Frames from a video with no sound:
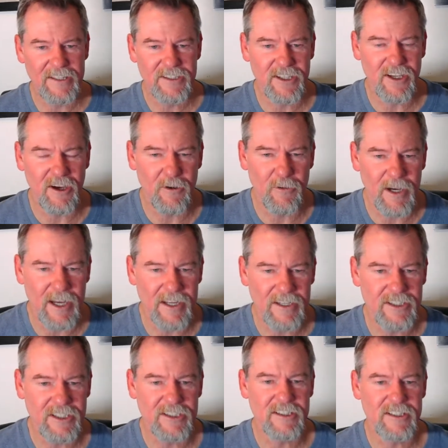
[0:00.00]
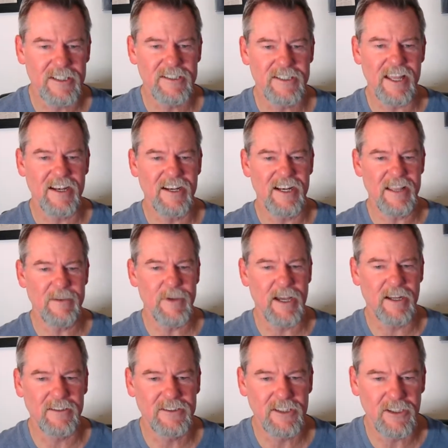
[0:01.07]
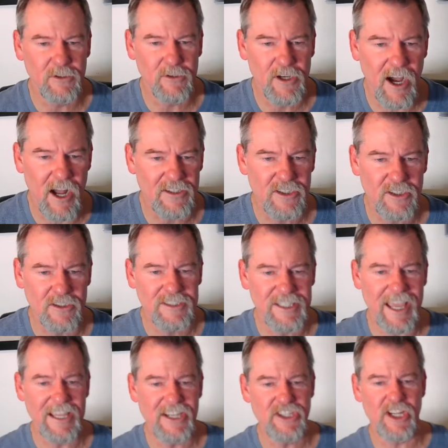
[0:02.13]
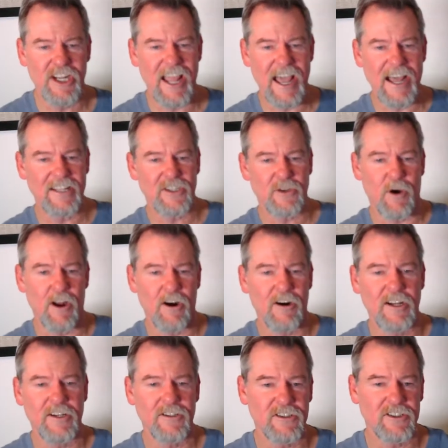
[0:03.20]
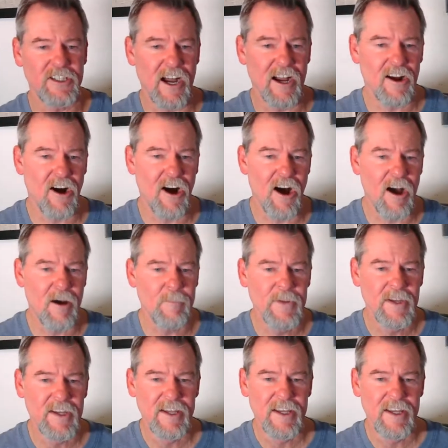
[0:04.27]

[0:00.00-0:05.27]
So just send an email to consultation@squatterhunters.com,